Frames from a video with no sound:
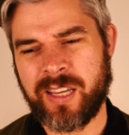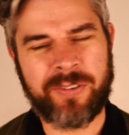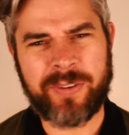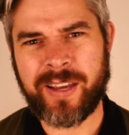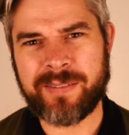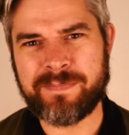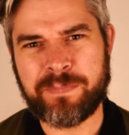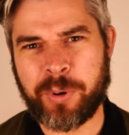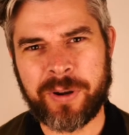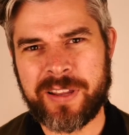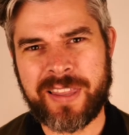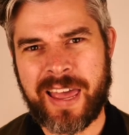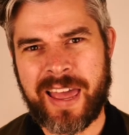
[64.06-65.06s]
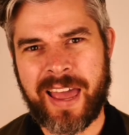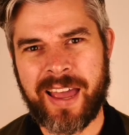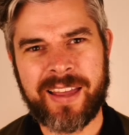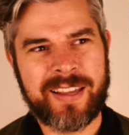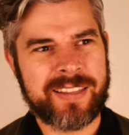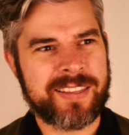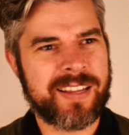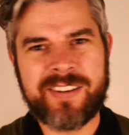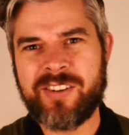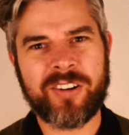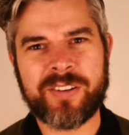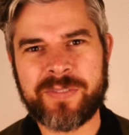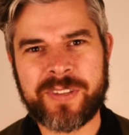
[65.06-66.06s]
If he hadn't put it there, then
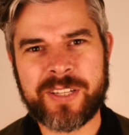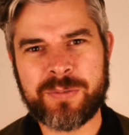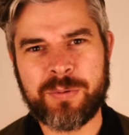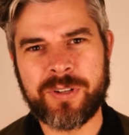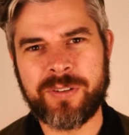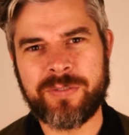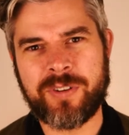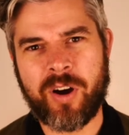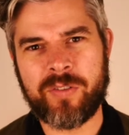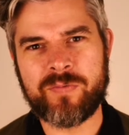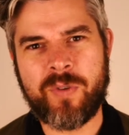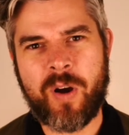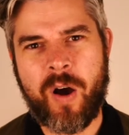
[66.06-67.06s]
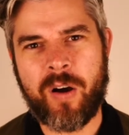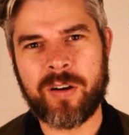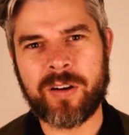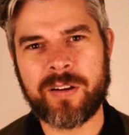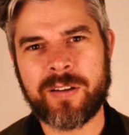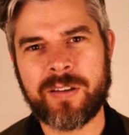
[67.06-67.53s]
none of this would have gone wrong.